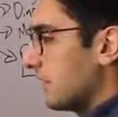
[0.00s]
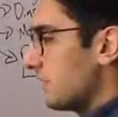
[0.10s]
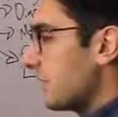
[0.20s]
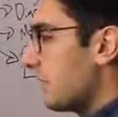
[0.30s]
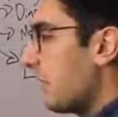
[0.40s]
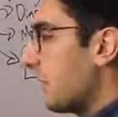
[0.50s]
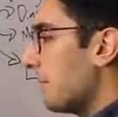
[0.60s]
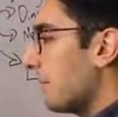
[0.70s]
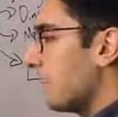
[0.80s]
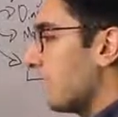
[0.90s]
So we
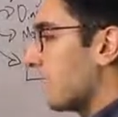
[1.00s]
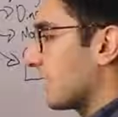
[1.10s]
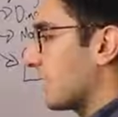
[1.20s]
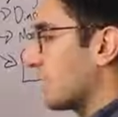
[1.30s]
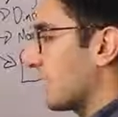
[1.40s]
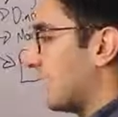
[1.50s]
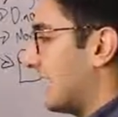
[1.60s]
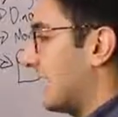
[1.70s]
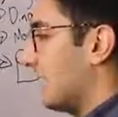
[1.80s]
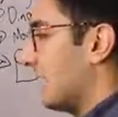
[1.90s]
might put an encryption
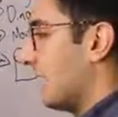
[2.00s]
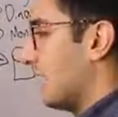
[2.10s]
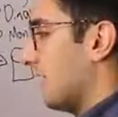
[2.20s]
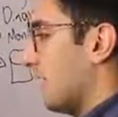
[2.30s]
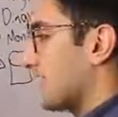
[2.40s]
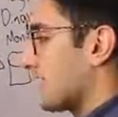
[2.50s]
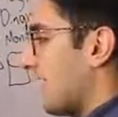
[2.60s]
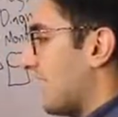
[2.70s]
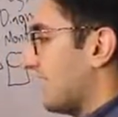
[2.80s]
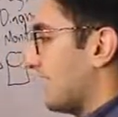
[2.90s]
key
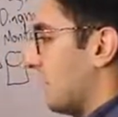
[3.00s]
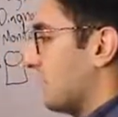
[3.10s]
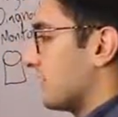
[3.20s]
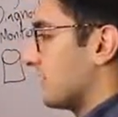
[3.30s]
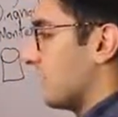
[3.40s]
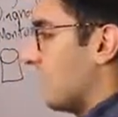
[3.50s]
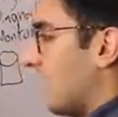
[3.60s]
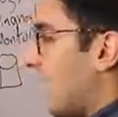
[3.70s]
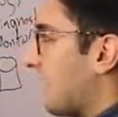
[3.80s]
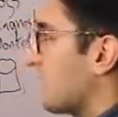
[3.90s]
inside of Vault
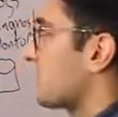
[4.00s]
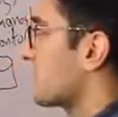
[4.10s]
and then